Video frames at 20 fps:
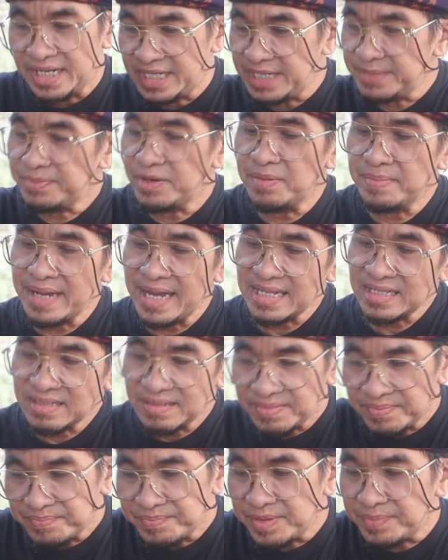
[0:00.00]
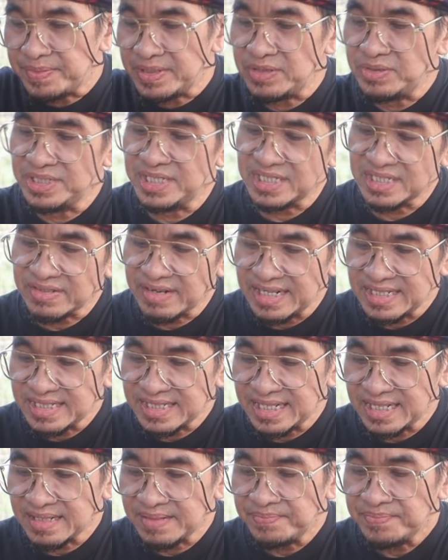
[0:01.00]
diplomat, people who just
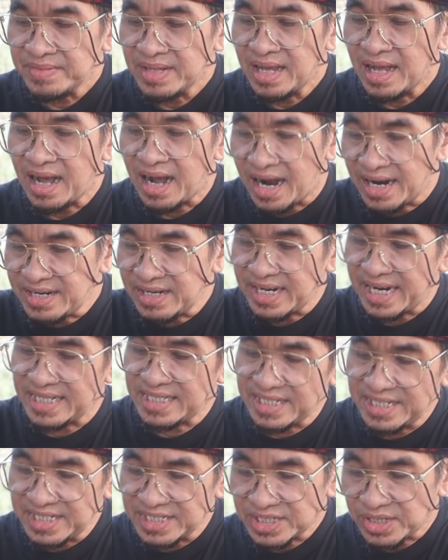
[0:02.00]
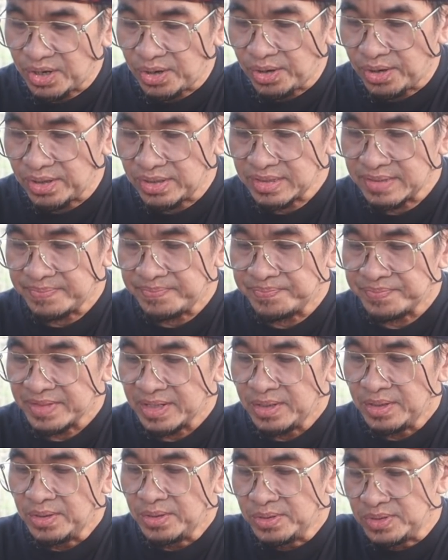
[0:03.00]
transit, under 18 years old,
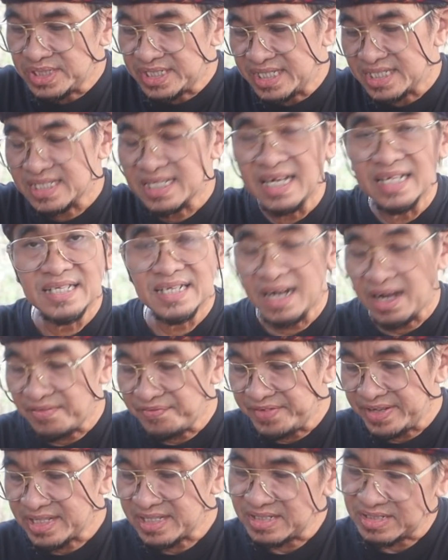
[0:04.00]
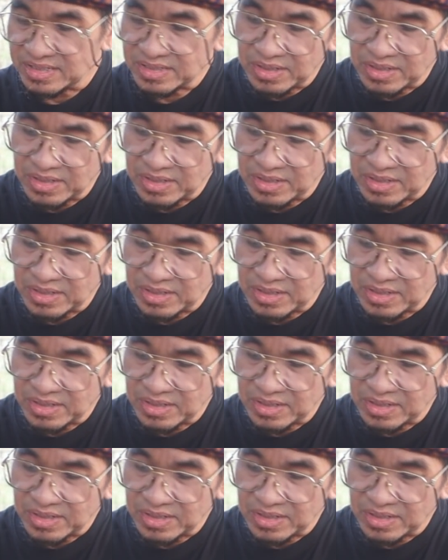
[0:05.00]
who just got COVID,